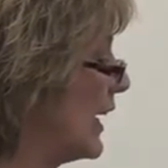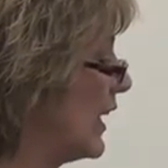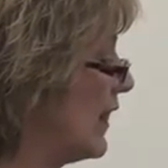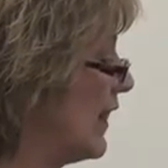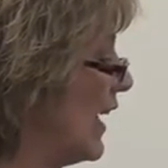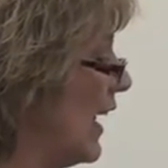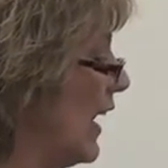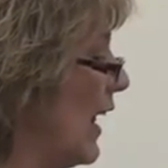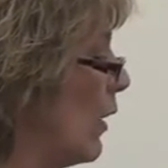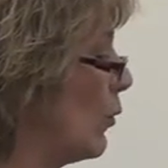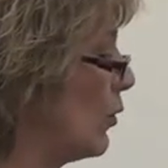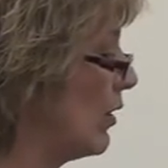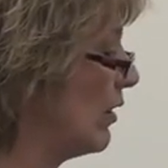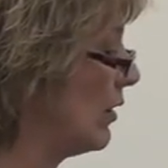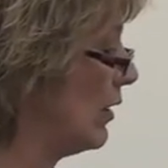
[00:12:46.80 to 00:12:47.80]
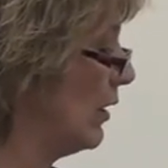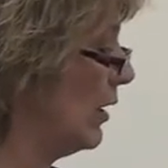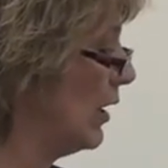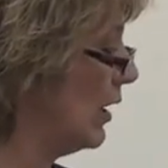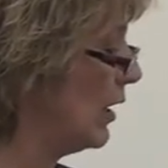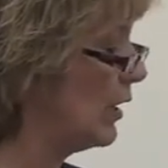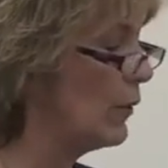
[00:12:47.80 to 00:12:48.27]
to get that out.
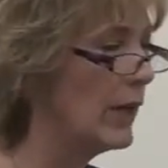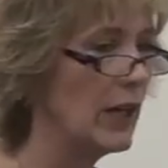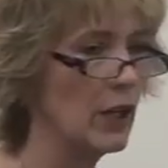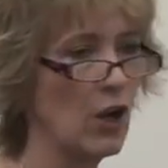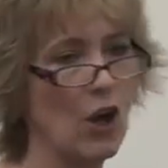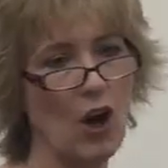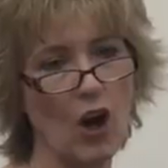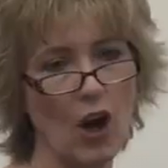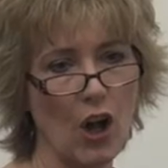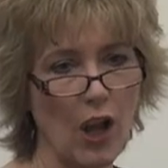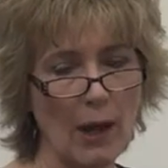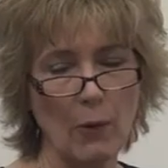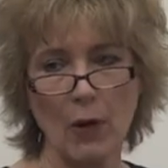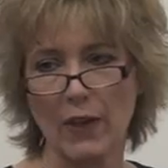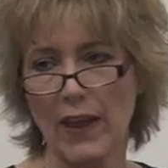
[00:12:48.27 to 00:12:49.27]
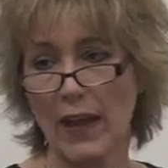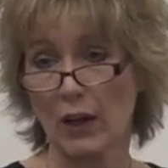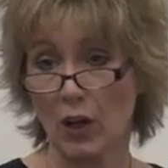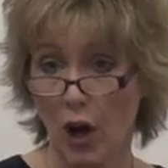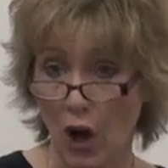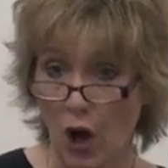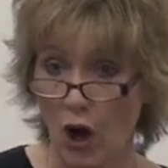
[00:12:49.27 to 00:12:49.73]
You get a call out,
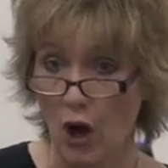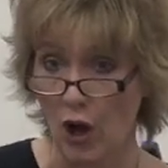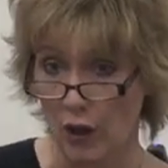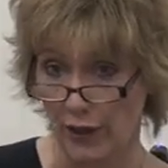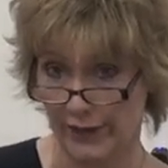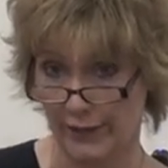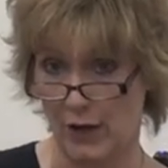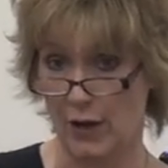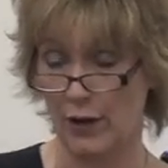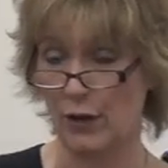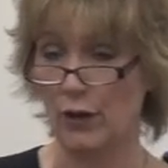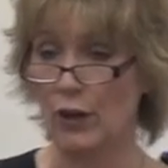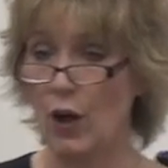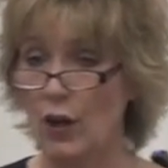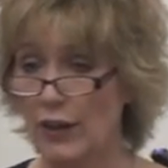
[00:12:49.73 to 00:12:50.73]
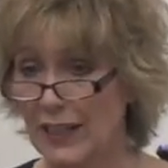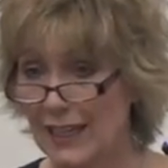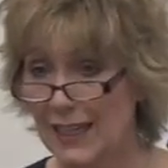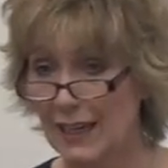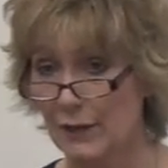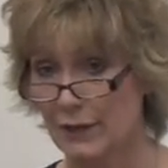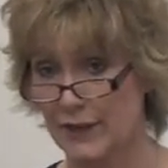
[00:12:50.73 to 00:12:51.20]
that call that's on her and all the
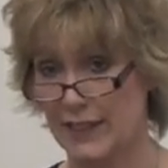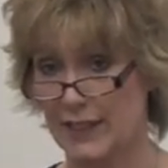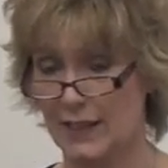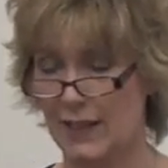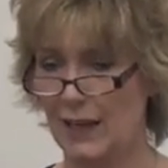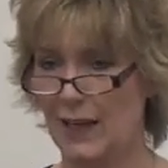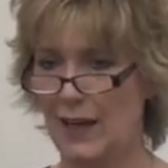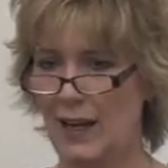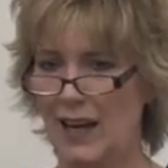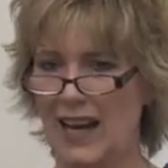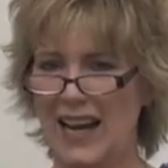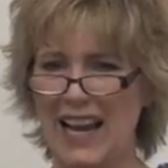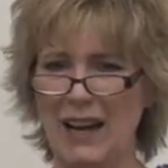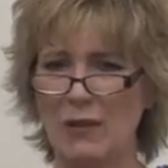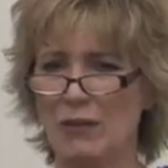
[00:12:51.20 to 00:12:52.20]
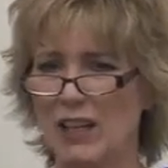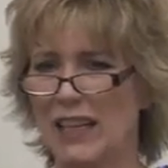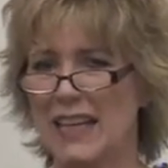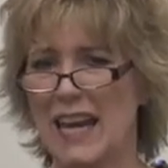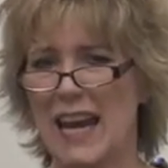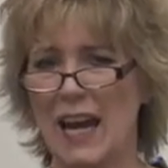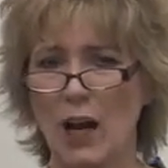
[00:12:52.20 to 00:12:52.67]
gifts. And I don't really
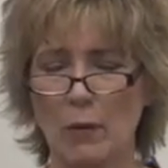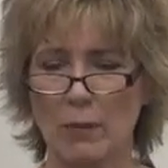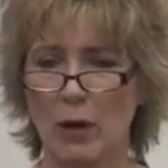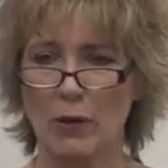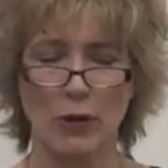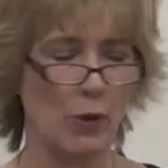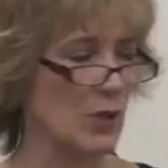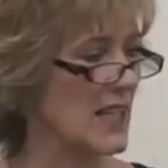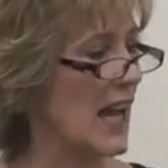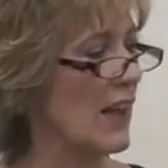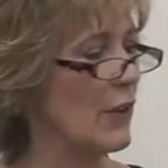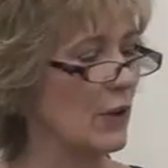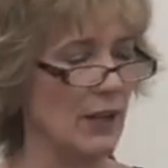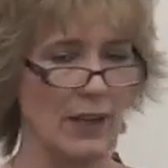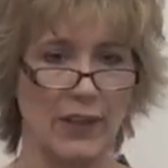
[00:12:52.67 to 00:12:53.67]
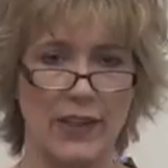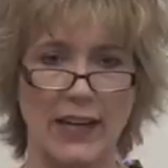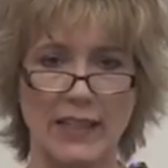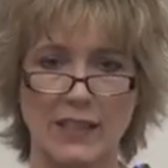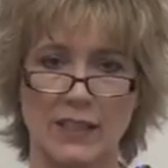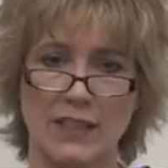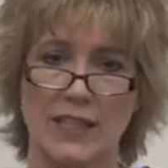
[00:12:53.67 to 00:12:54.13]
care about those other little
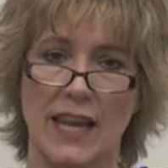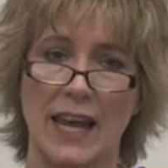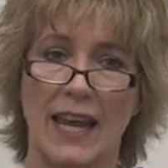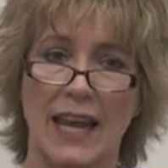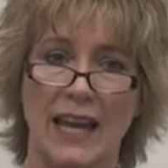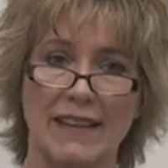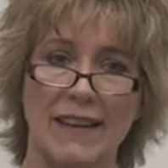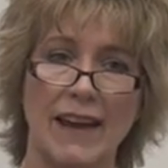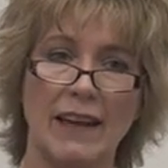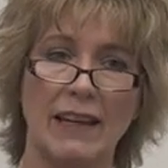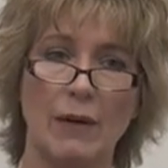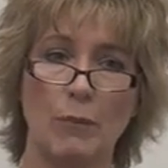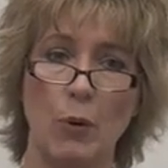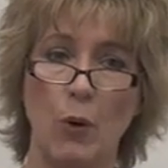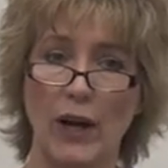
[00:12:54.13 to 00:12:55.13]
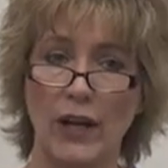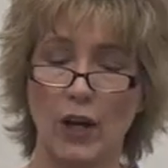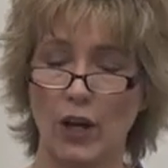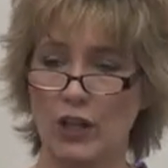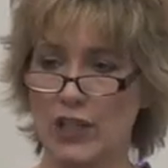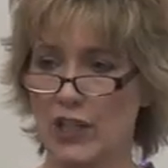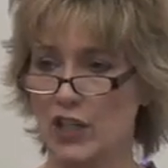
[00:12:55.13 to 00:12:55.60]
things because if I point
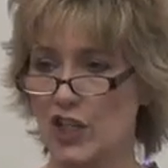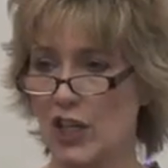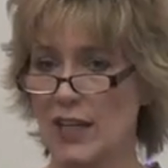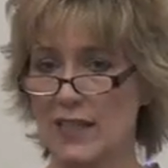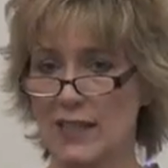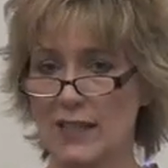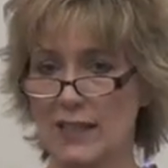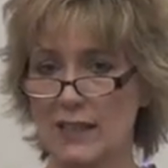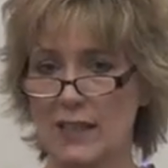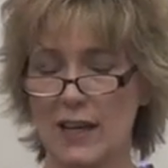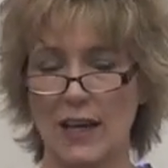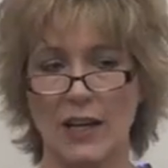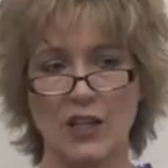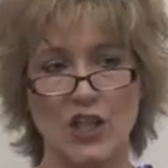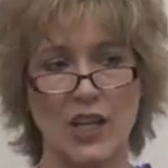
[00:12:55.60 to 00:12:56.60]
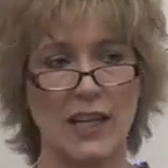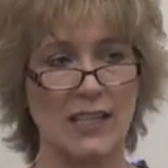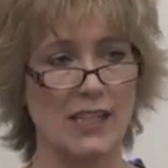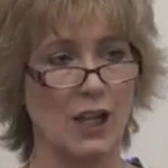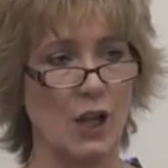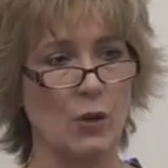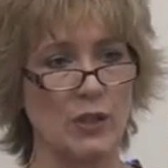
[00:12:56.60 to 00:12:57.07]
her to Jesus and she
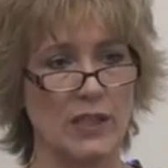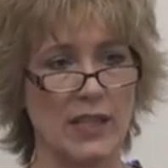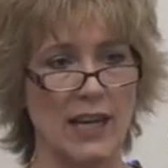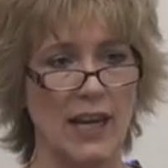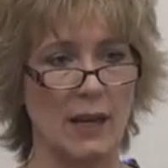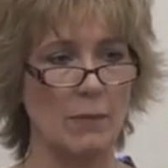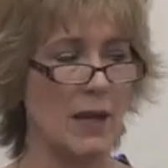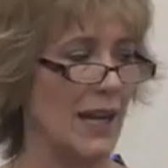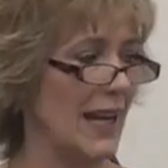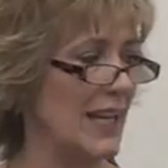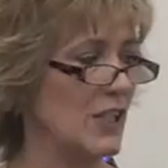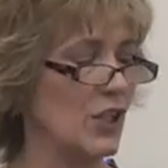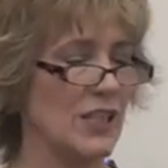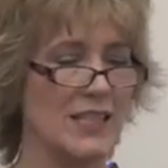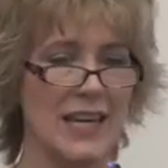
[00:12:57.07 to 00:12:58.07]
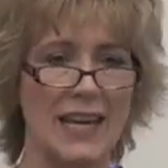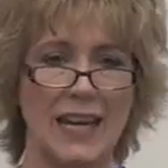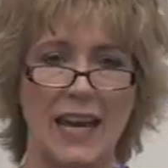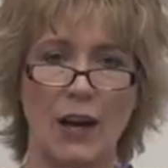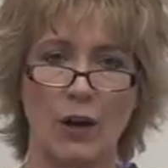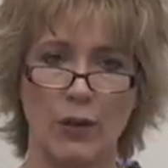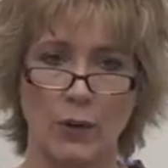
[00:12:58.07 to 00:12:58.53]
gets close to him, he's going to
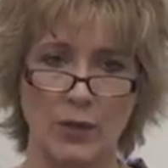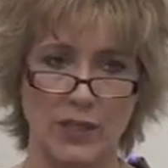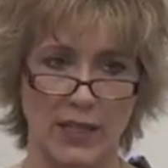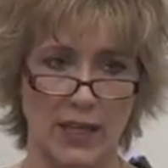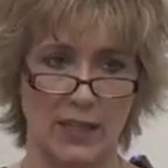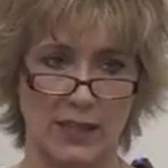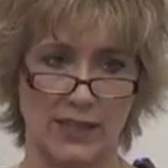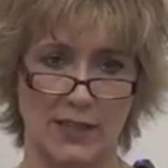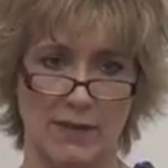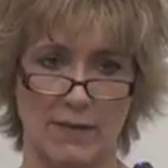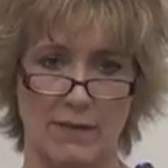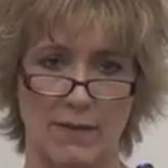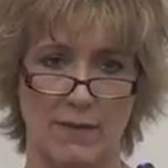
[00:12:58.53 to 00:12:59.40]
take care of those things.